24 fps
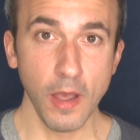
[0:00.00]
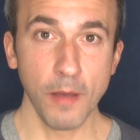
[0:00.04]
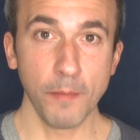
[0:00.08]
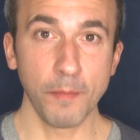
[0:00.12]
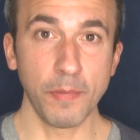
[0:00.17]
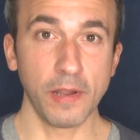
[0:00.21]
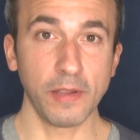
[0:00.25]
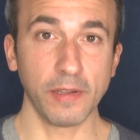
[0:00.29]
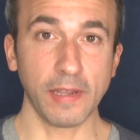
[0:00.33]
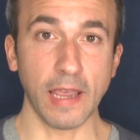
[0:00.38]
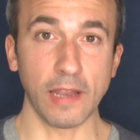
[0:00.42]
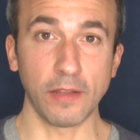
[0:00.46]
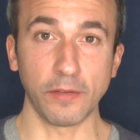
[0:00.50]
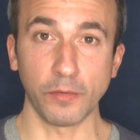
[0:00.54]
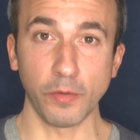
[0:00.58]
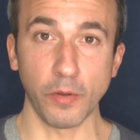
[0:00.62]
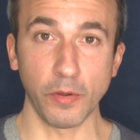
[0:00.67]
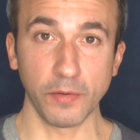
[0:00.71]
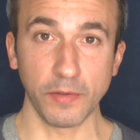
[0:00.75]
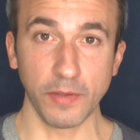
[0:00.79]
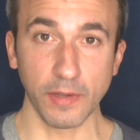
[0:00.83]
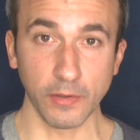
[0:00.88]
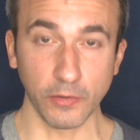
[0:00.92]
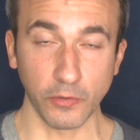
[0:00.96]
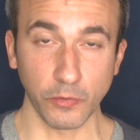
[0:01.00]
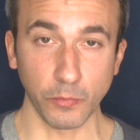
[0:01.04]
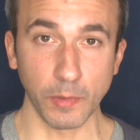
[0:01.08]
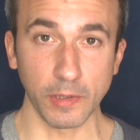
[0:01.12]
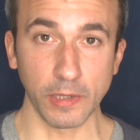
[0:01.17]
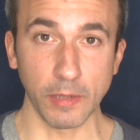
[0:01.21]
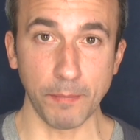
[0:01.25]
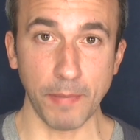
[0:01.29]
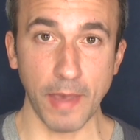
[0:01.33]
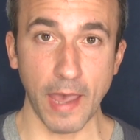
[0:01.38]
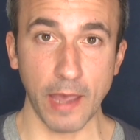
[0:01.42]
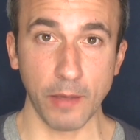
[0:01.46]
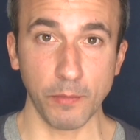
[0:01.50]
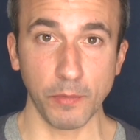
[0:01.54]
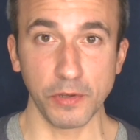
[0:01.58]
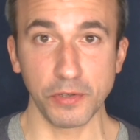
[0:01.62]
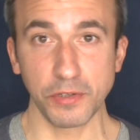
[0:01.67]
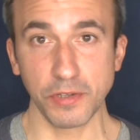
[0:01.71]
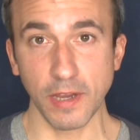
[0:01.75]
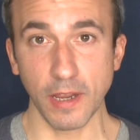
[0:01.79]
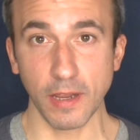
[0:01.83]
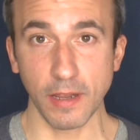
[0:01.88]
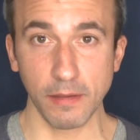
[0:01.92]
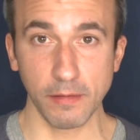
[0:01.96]
but again, as long as he could swing the bat, which,
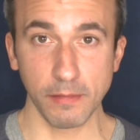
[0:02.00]
yeah,